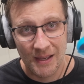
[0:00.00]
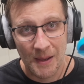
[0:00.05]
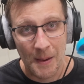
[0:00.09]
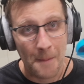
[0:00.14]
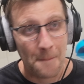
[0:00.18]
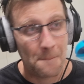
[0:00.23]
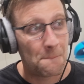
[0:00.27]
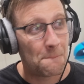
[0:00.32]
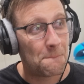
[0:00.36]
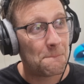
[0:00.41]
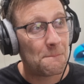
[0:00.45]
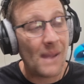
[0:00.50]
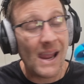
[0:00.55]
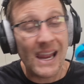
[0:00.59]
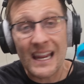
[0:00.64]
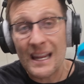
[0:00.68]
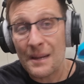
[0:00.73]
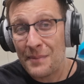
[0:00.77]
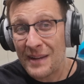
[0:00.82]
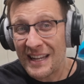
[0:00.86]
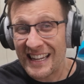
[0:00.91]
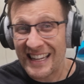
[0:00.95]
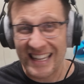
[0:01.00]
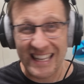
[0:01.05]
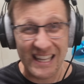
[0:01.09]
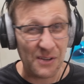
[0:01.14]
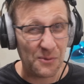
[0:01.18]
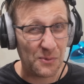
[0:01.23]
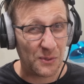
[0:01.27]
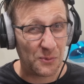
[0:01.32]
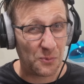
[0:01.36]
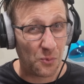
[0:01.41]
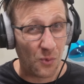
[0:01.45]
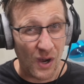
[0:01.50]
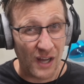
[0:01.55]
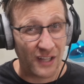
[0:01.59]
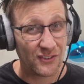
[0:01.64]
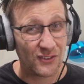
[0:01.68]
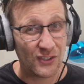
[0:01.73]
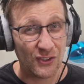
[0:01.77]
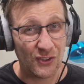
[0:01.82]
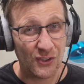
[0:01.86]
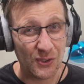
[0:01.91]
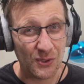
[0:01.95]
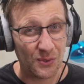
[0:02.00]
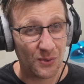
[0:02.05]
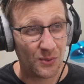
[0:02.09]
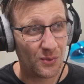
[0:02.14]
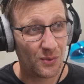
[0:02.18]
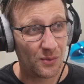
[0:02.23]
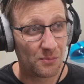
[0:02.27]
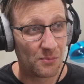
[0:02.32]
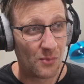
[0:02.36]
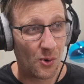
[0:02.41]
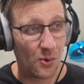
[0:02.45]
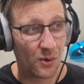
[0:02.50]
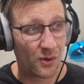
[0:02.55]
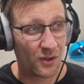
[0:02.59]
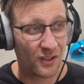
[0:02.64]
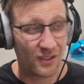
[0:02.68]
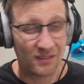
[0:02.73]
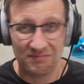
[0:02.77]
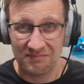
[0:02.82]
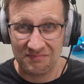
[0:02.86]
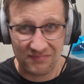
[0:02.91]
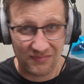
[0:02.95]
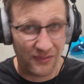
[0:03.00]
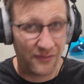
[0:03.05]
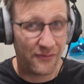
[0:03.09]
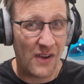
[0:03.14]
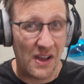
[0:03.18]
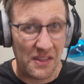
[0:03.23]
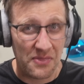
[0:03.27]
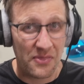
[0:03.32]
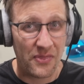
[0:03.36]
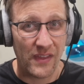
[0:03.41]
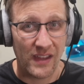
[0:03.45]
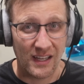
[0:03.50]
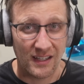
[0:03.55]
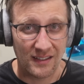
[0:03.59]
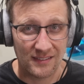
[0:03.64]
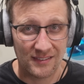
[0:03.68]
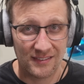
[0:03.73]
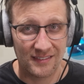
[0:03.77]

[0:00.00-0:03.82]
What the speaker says: maybe he would want to do more fun things